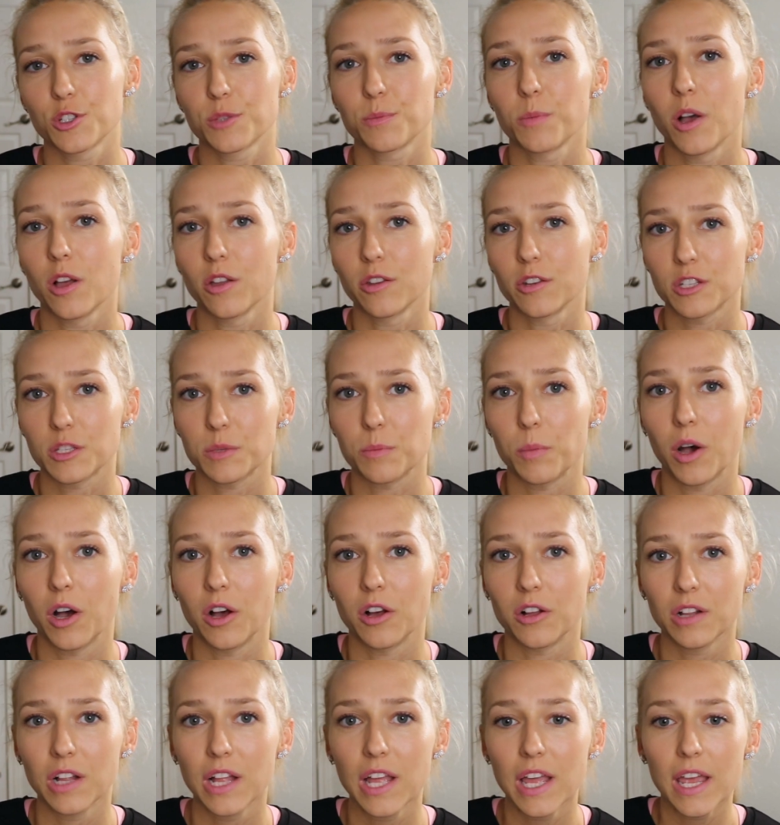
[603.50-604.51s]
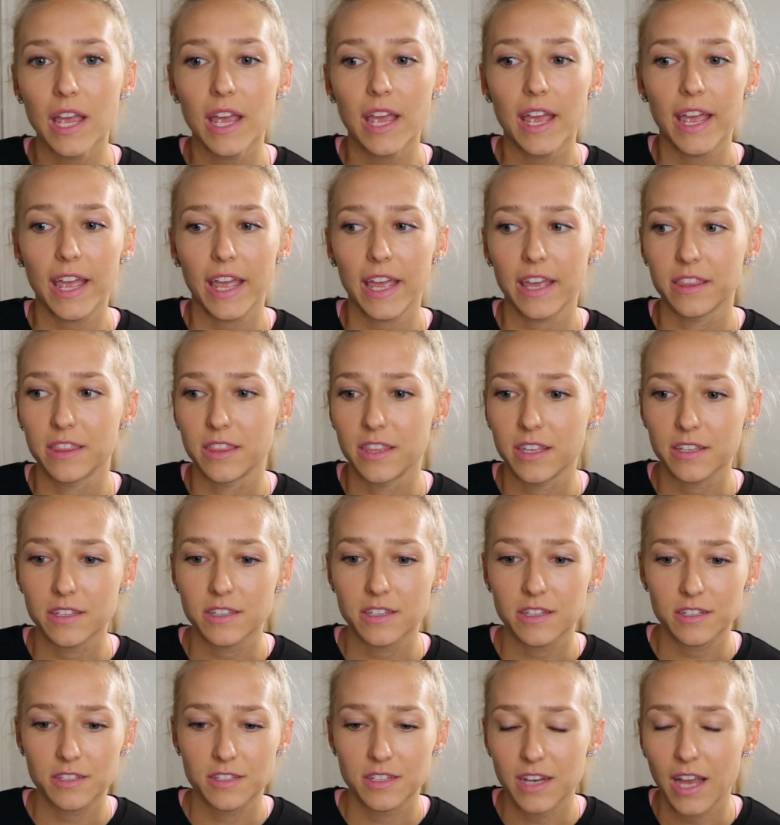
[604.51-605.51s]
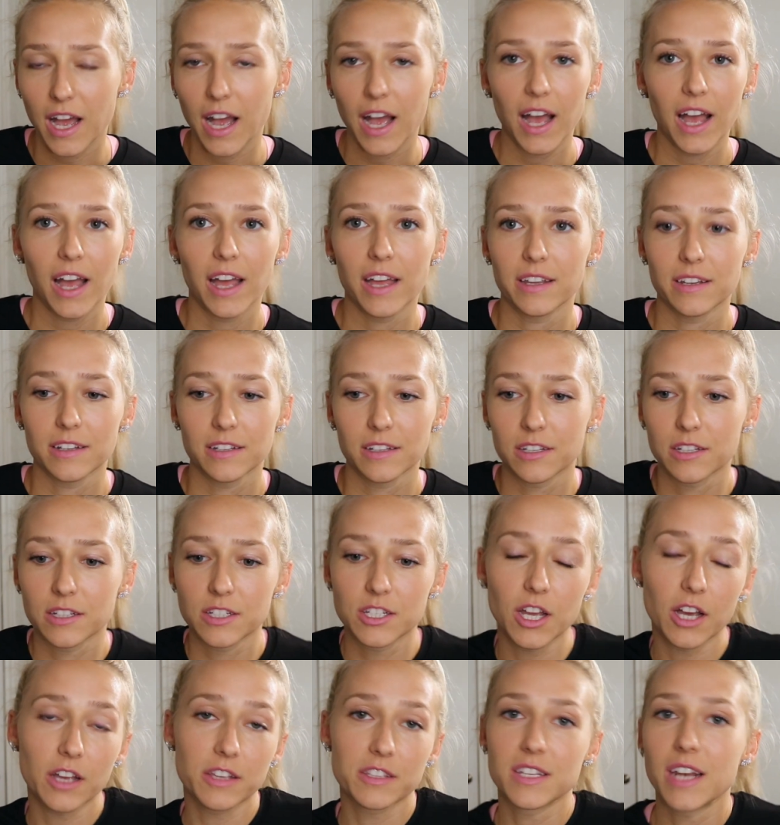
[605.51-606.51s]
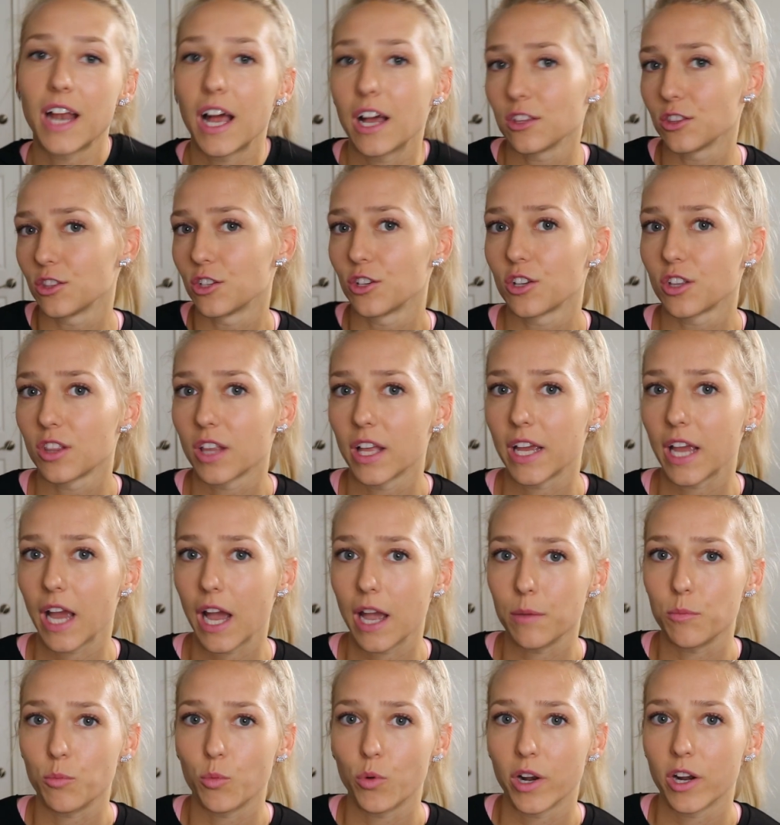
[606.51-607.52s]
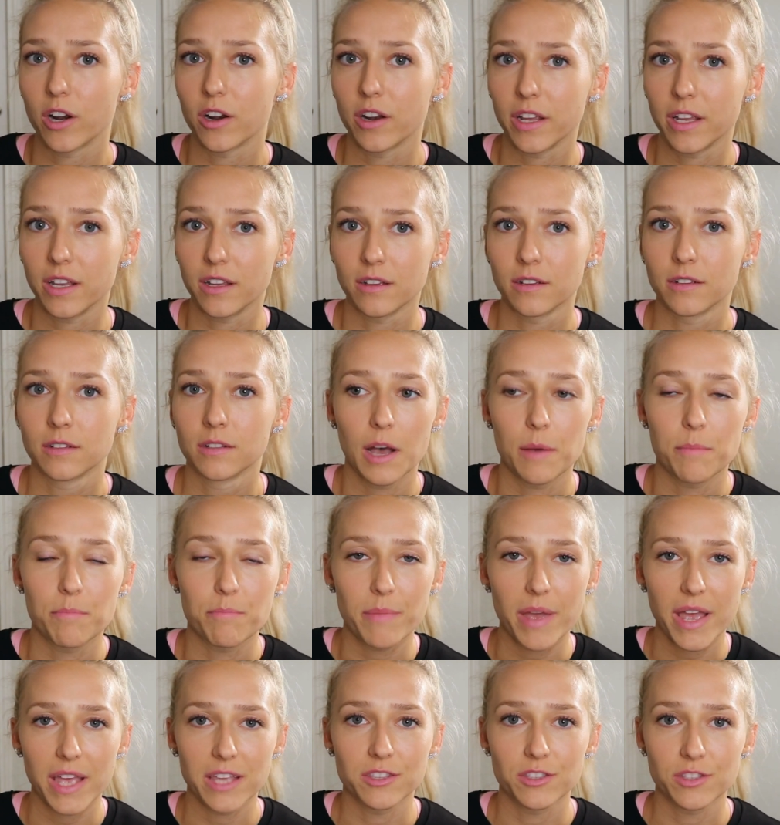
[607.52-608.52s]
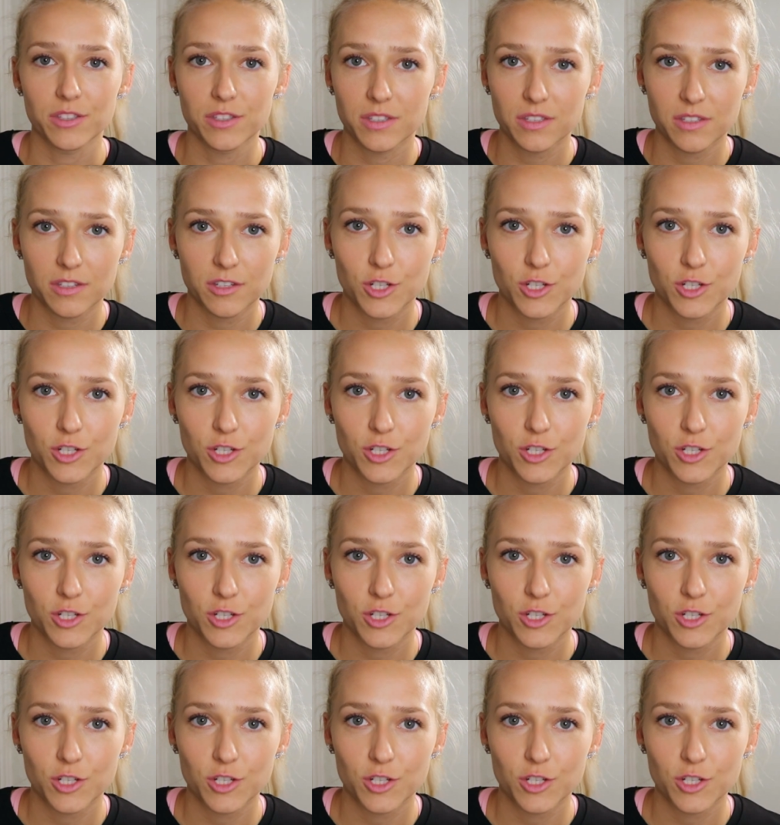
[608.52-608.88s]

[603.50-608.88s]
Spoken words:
small and a small, and this does not look like I'm wearing a men's